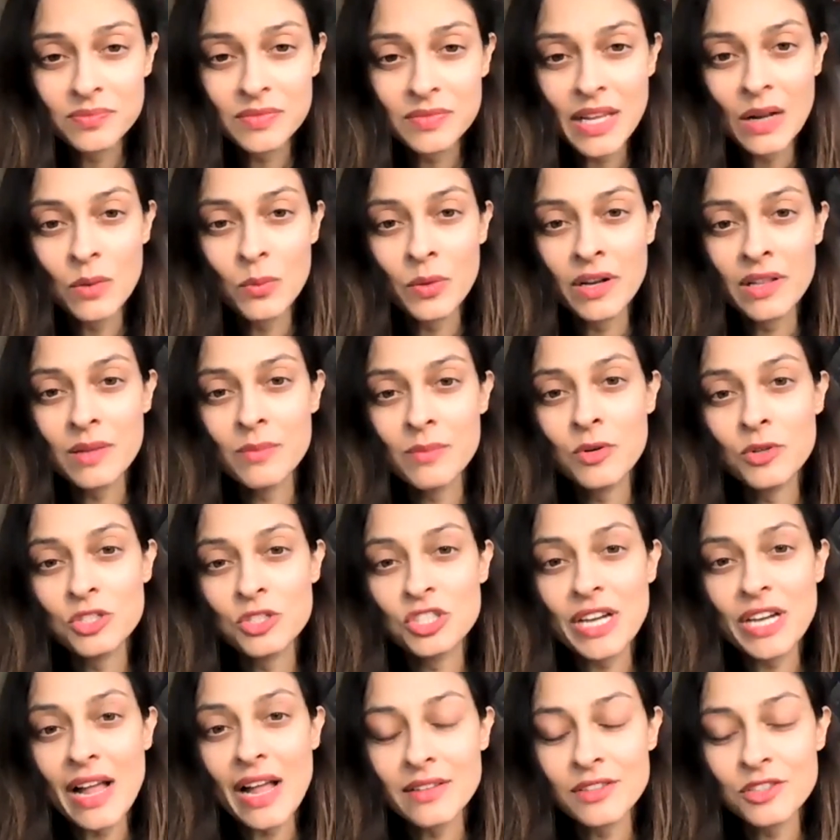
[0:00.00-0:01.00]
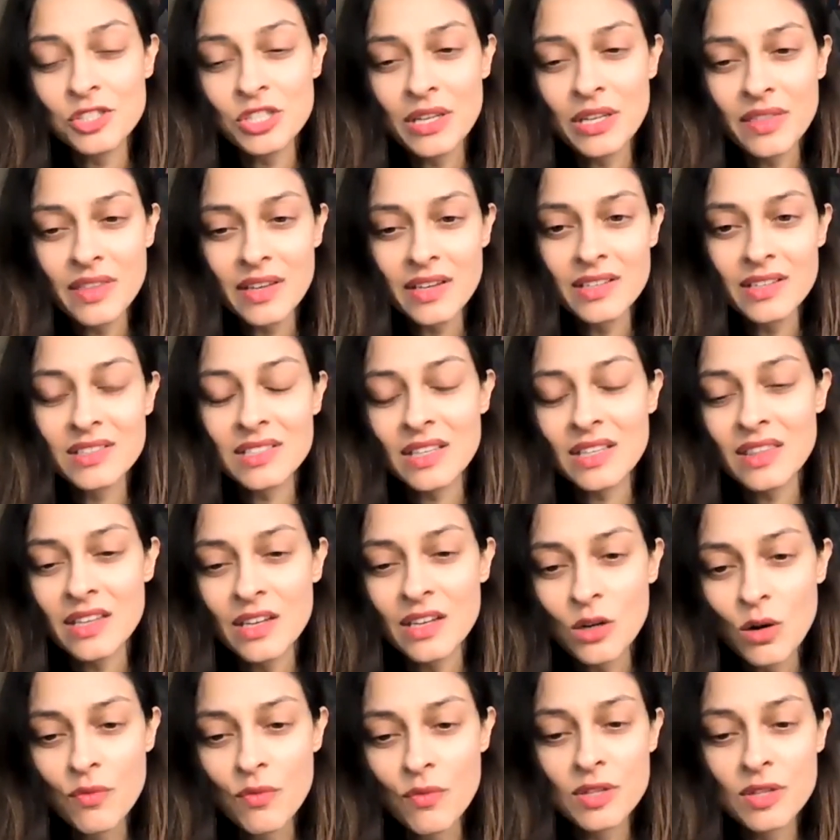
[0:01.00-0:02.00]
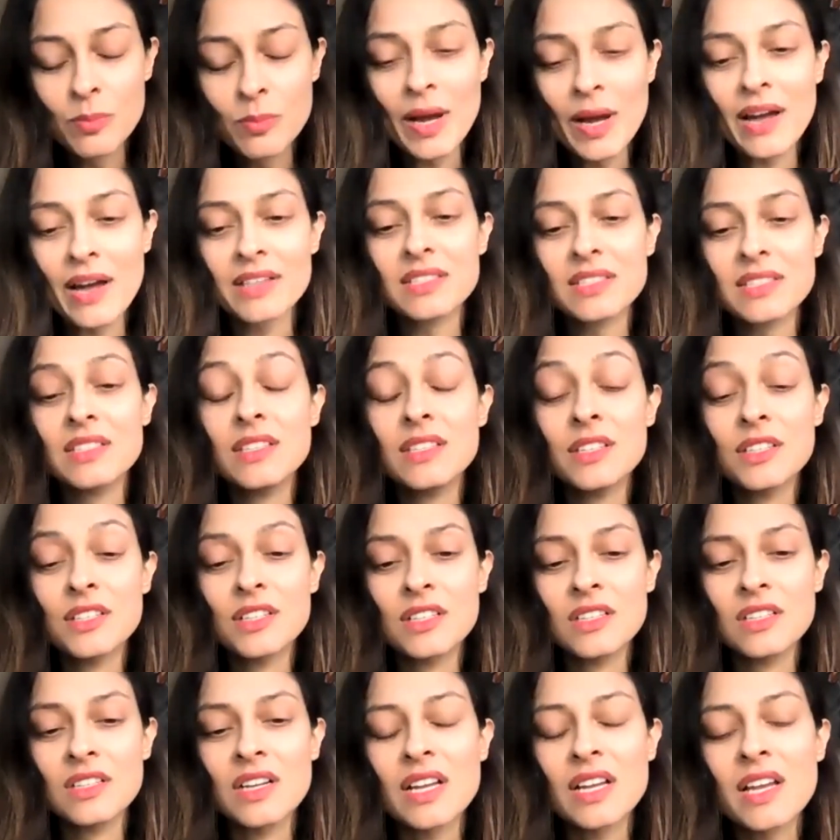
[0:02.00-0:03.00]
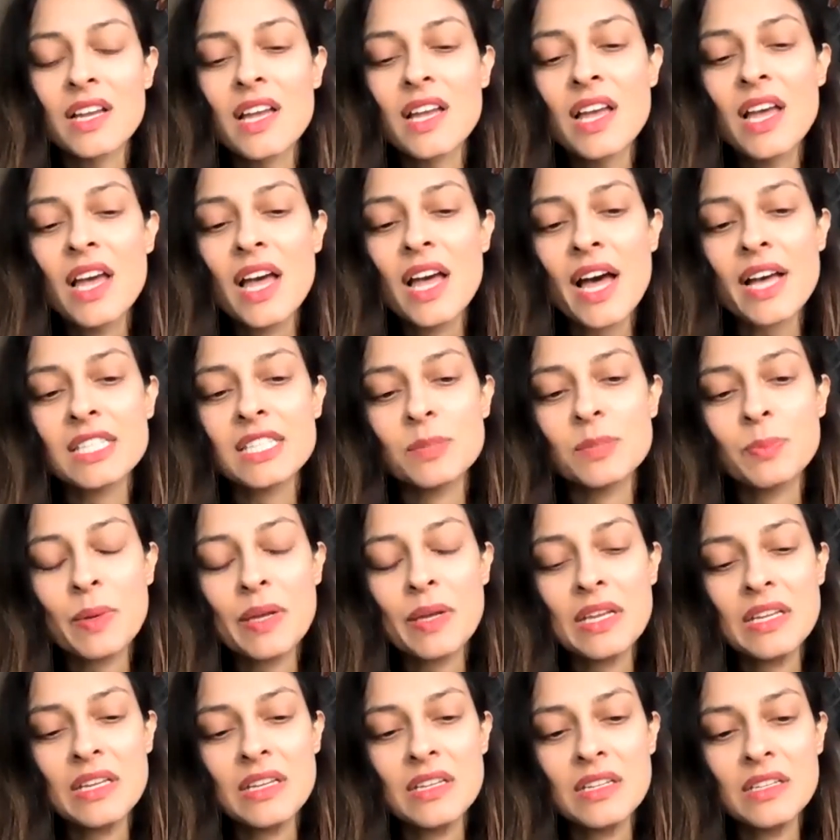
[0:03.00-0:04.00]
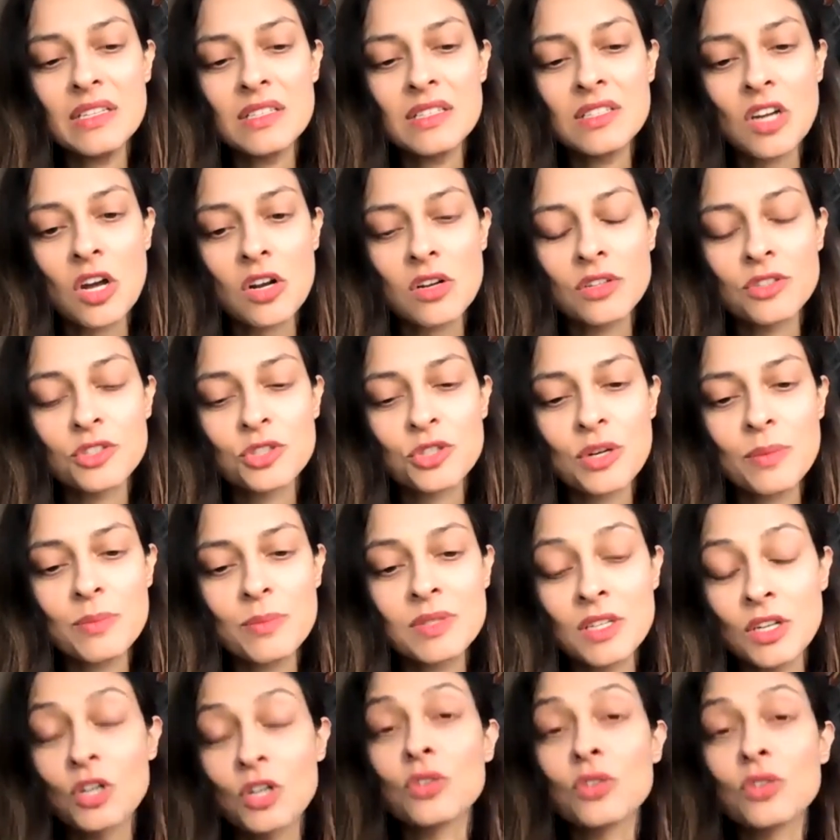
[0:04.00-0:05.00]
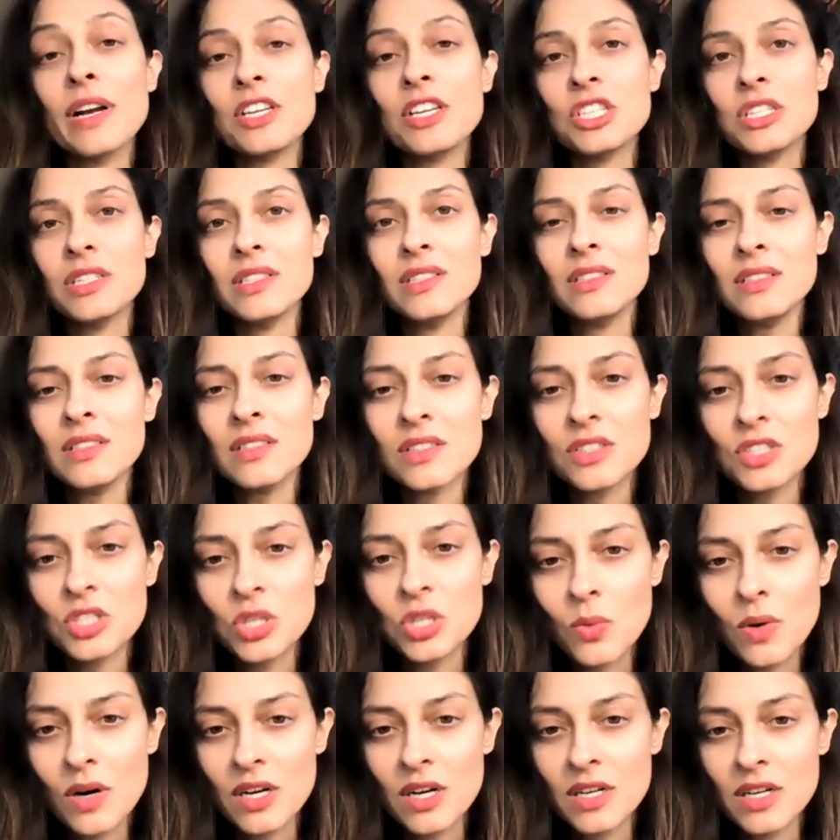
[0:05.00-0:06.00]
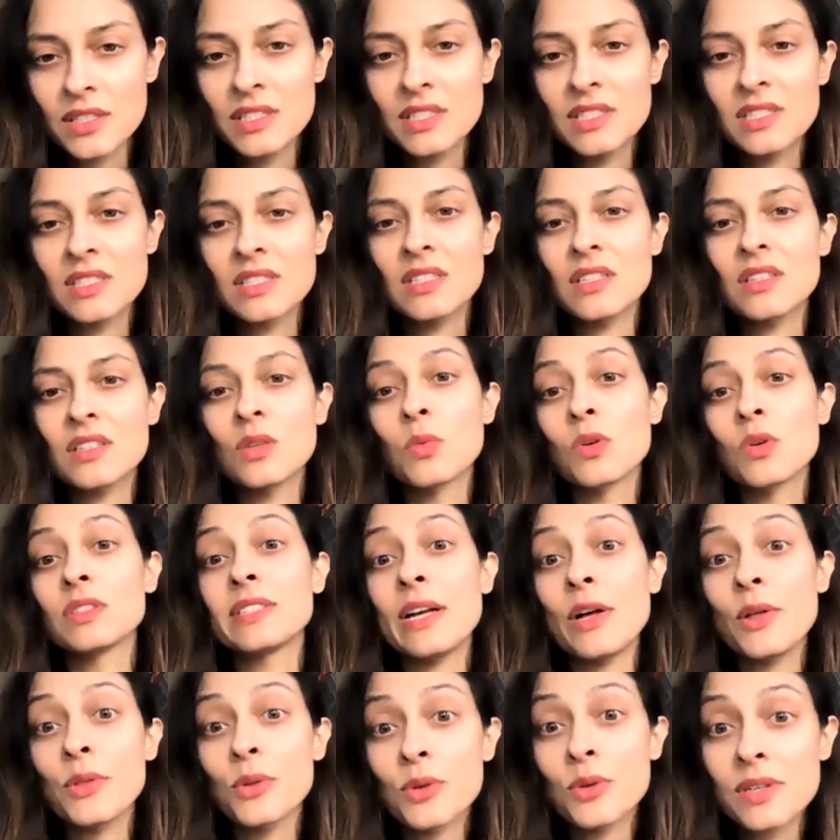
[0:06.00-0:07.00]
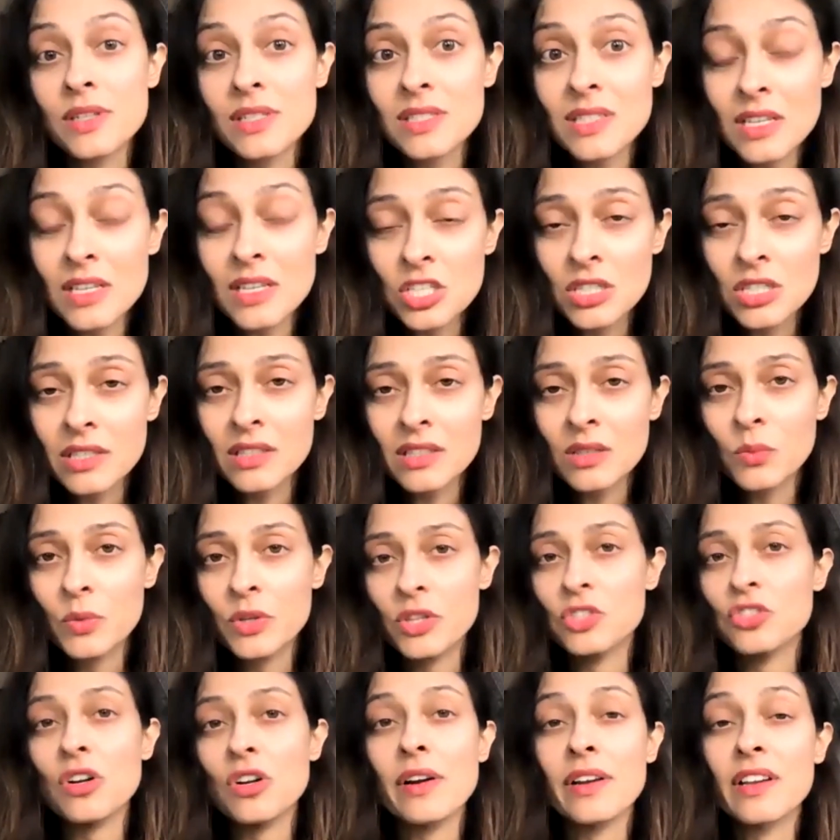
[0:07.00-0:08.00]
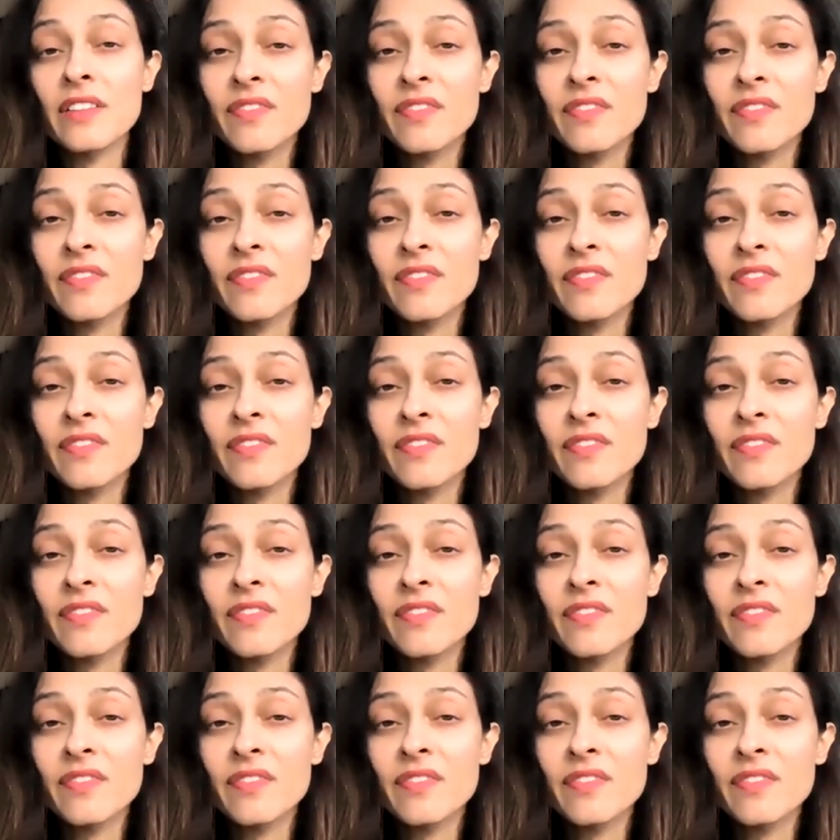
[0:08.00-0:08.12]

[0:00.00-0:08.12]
And one of the most challenging things I think over the past year has been Donald Trump's aggression towards the World Health Organization, withdrawing